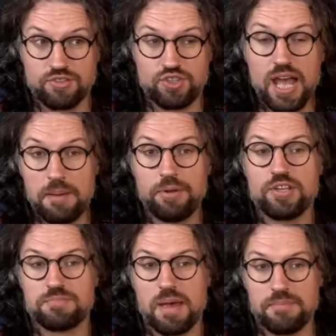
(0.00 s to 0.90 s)
G I
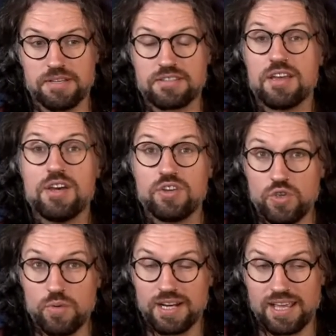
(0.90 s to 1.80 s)
Plus members,
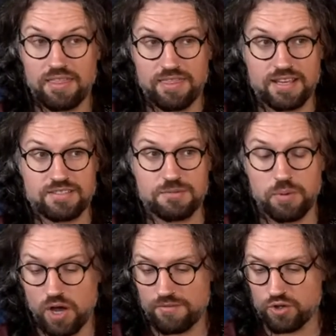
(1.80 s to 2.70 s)
you are going to get this as
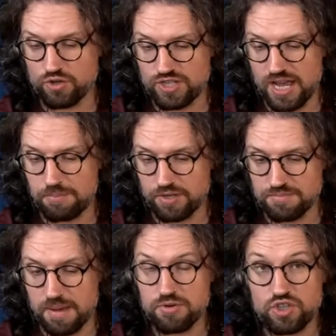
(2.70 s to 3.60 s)
part of your G I
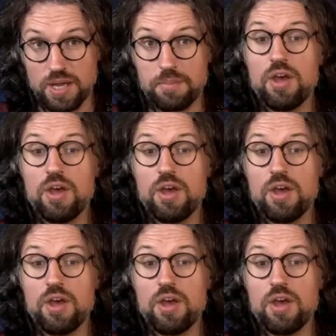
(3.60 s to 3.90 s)
Plus membership.